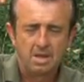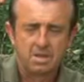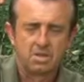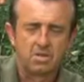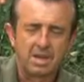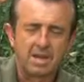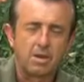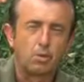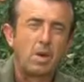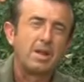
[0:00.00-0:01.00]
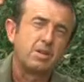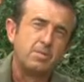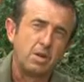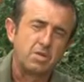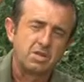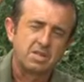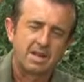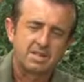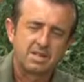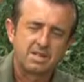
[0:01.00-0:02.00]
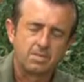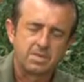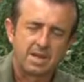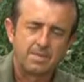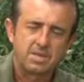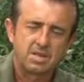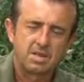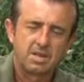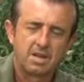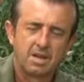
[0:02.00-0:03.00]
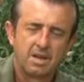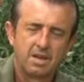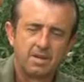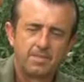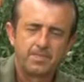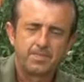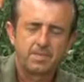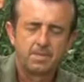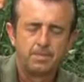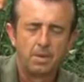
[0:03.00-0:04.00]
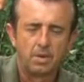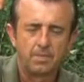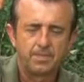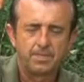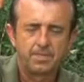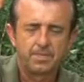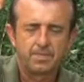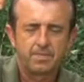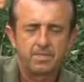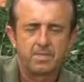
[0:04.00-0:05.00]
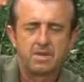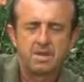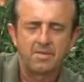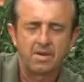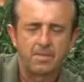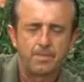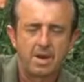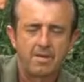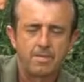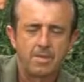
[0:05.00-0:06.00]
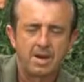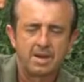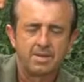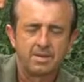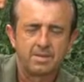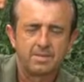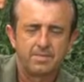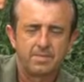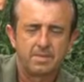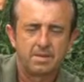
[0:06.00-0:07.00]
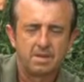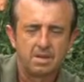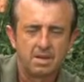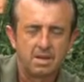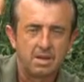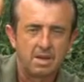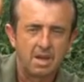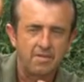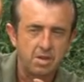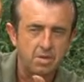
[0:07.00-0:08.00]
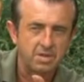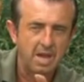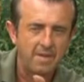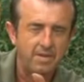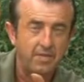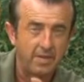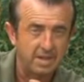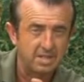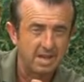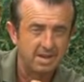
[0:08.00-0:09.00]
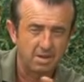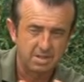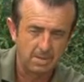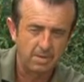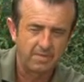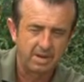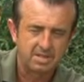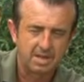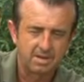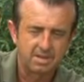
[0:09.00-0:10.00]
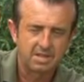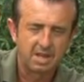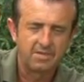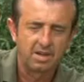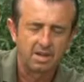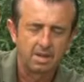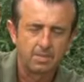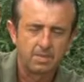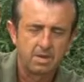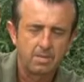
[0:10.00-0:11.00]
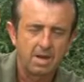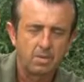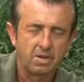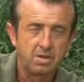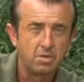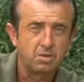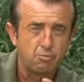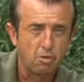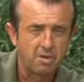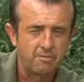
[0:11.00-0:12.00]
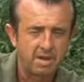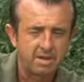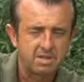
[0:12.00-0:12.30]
So you get the odd welcome nuisance, actually, sometimes. But you've got to bear in mind that if you use a heavy fixed lead or semi-fixed lead on a safety clip, you might want to use a running rig.